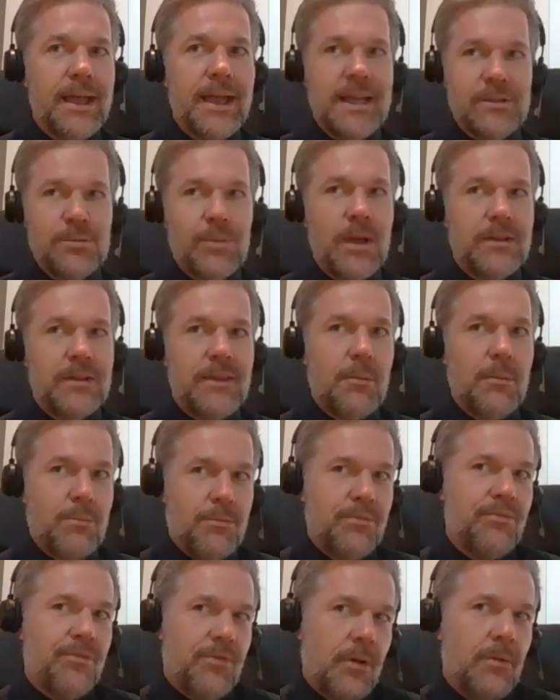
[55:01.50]
And guess what? They're
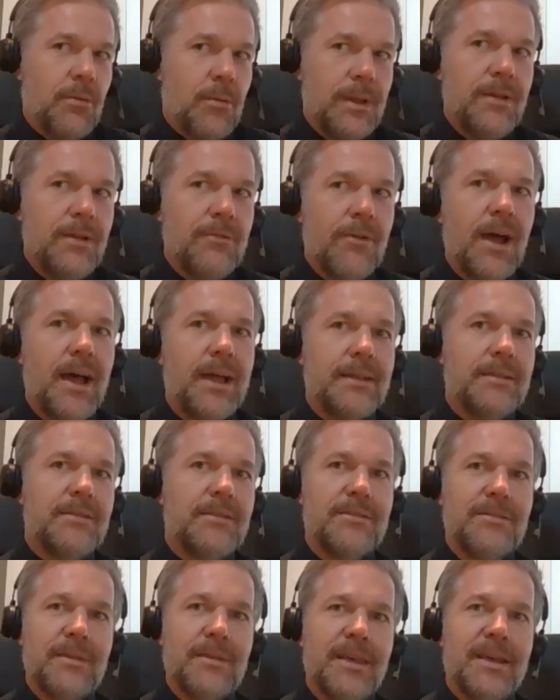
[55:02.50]
probably
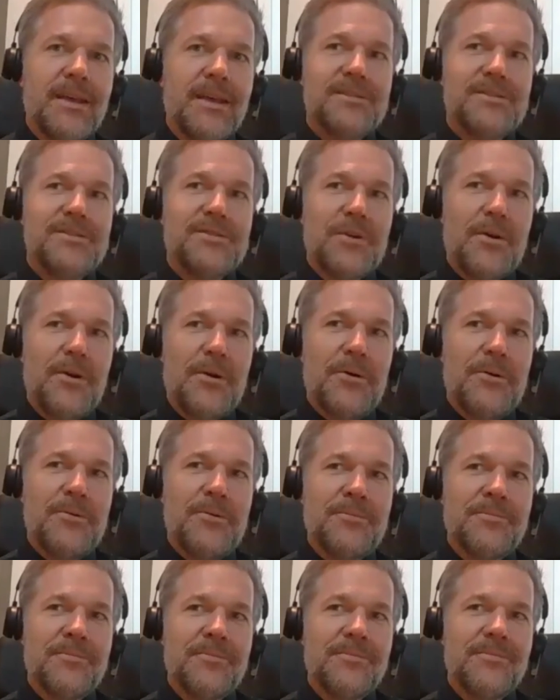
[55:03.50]
right.
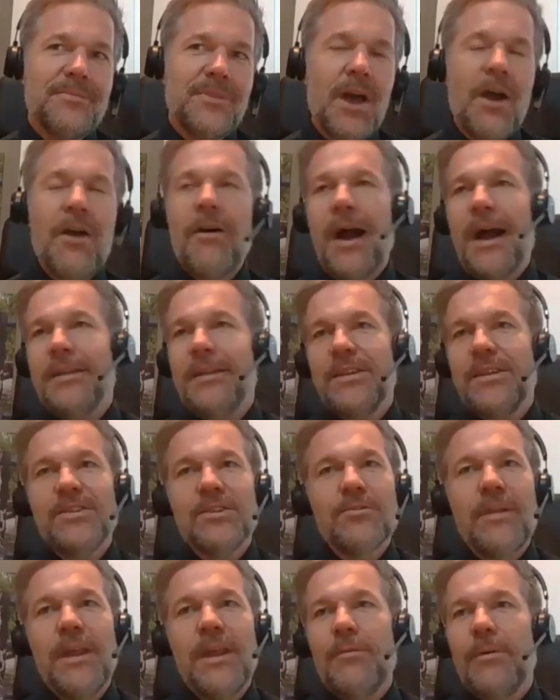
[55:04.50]
So no, I
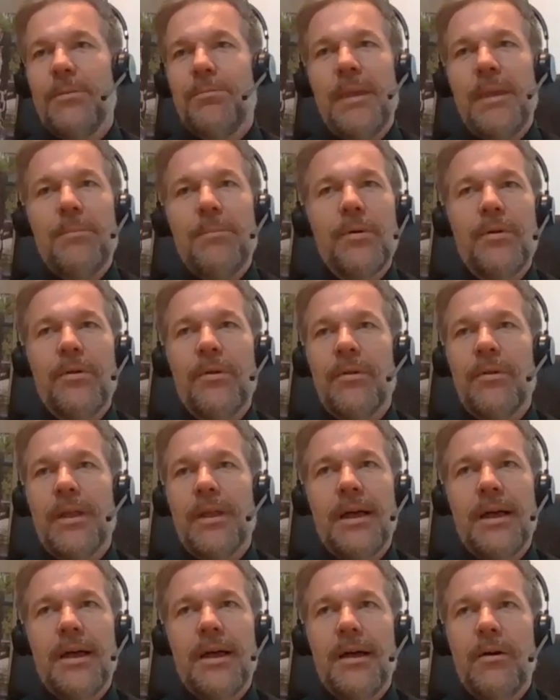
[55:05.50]
disagree with people
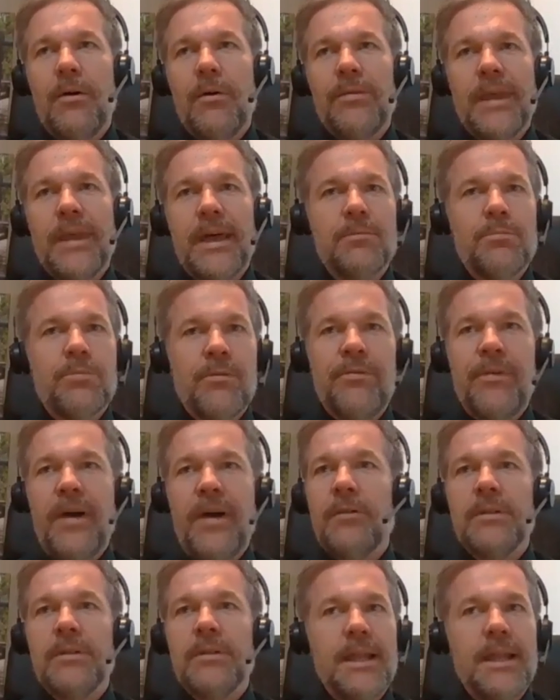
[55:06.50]
on that
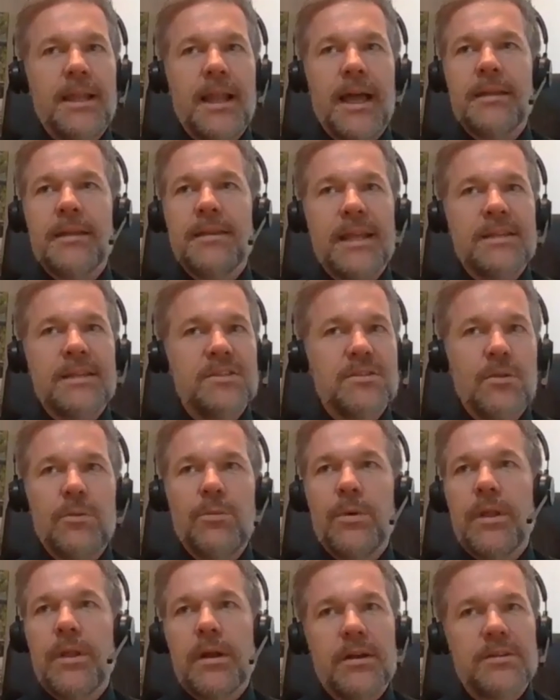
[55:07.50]
profoundly. Like, that's
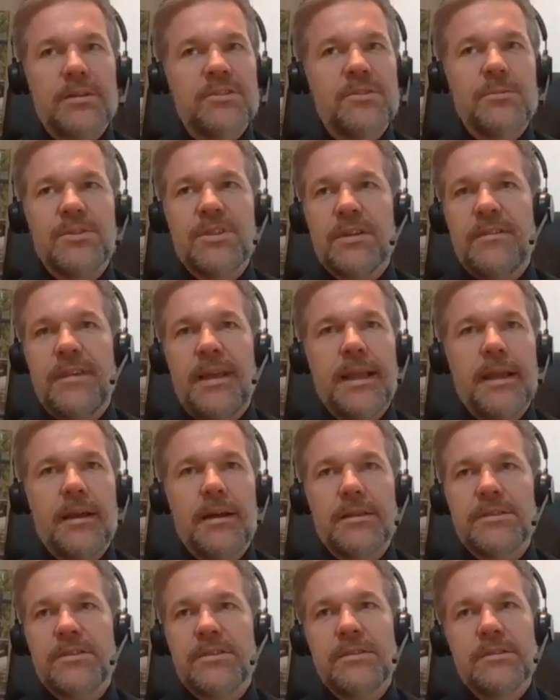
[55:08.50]
not what our customers are telling
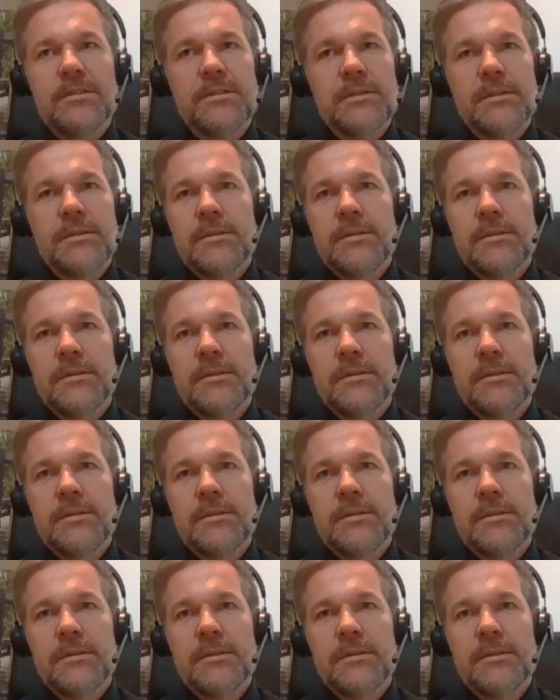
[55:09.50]
us.